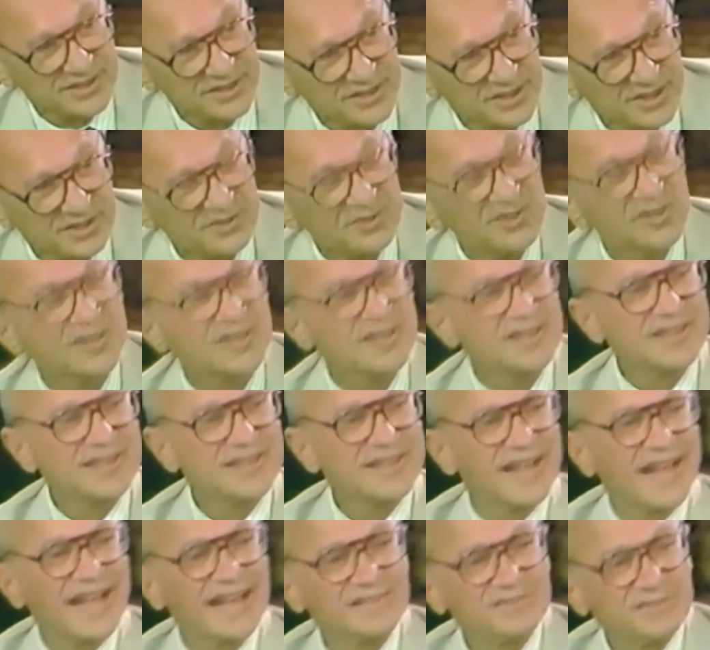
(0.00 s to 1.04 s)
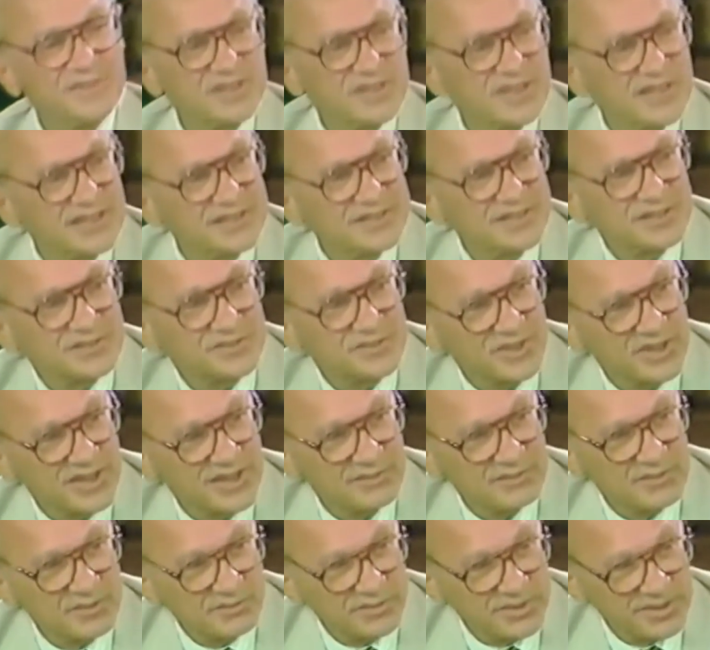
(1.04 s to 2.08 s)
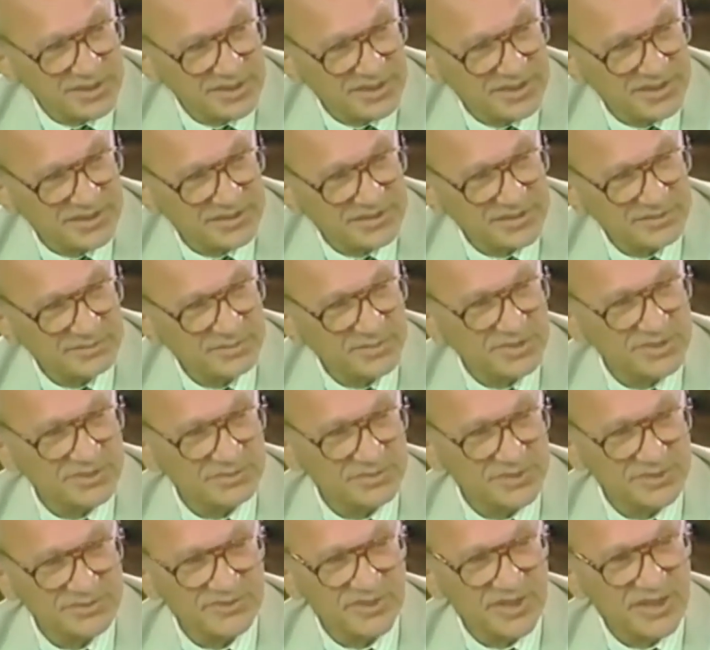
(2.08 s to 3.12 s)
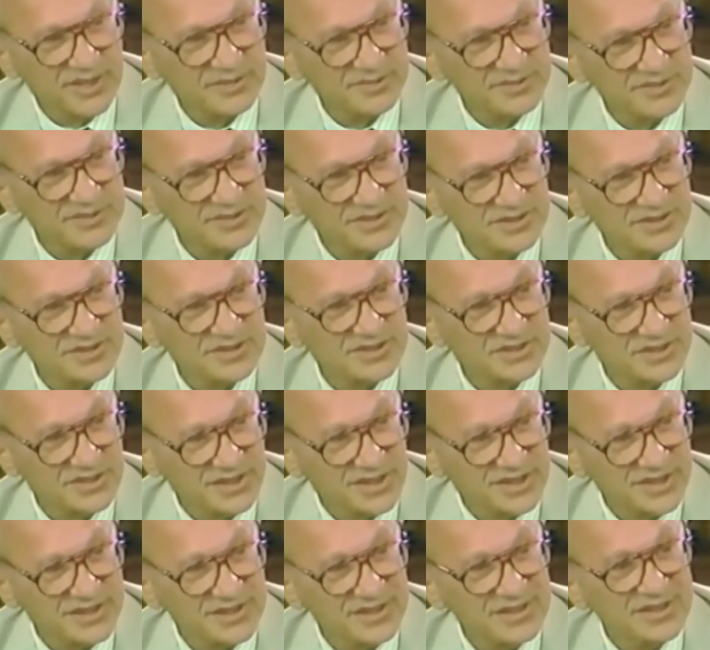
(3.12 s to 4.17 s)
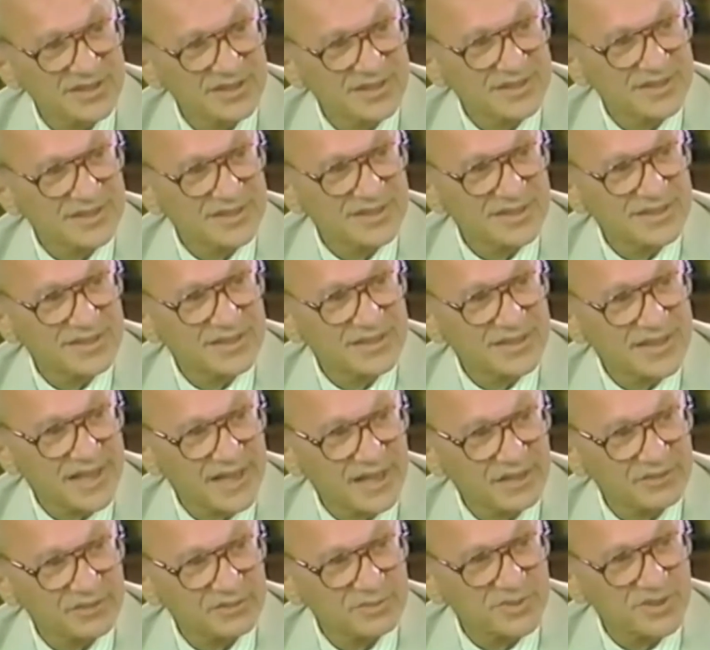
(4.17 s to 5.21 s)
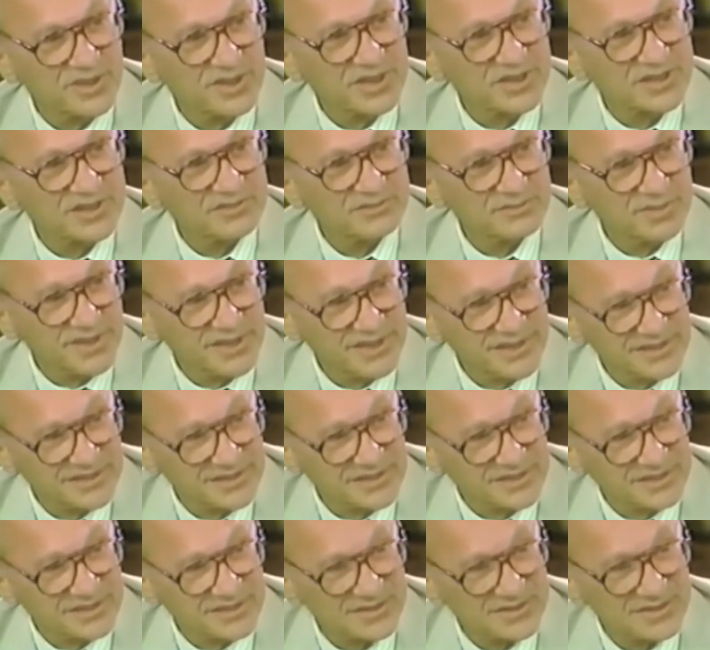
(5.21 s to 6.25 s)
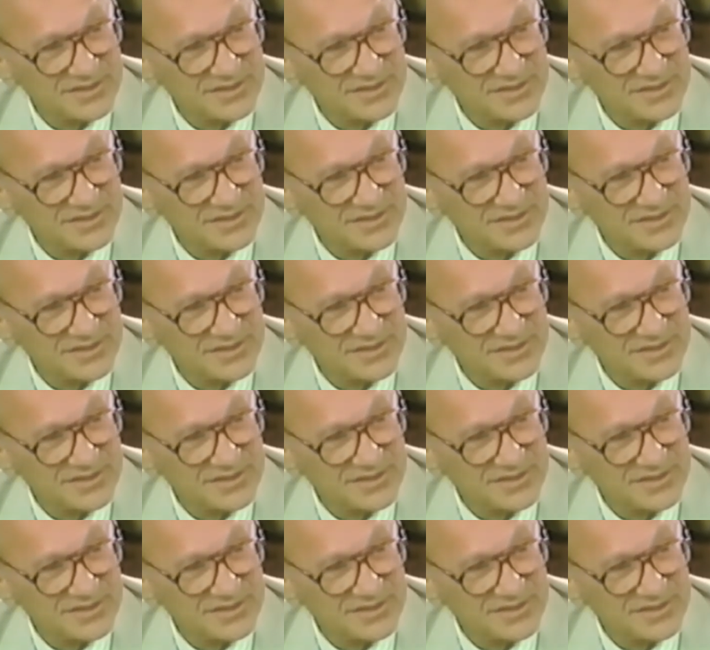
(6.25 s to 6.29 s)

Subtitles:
it so advantageous for them to buy here is because we're following such silly, counterproductive policies.